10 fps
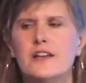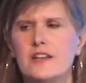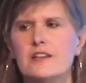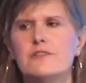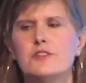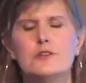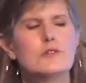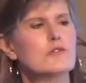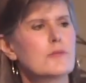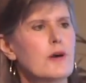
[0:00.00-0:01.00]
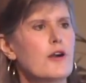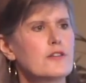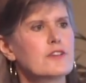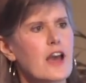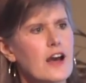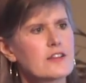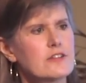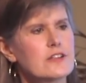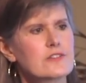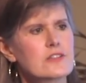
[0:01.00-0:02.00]
and any of you who are part of
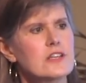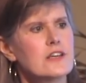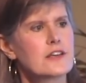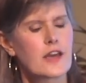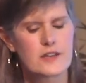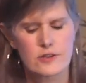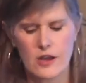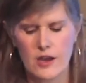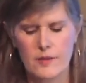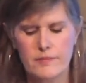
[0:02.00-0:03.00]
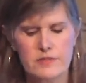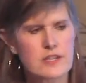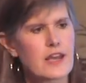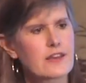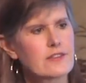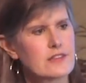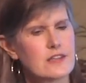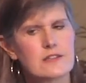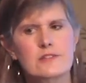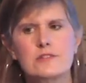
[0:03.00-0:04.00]
gatherings can take
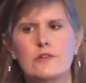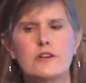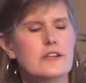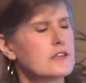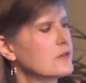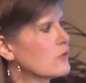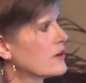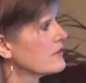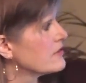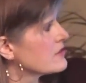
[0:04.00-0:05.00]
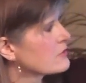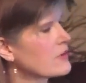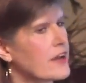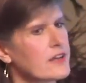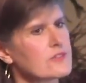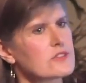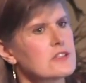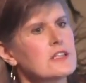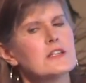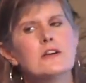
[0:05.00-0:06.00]
this or any one of these regs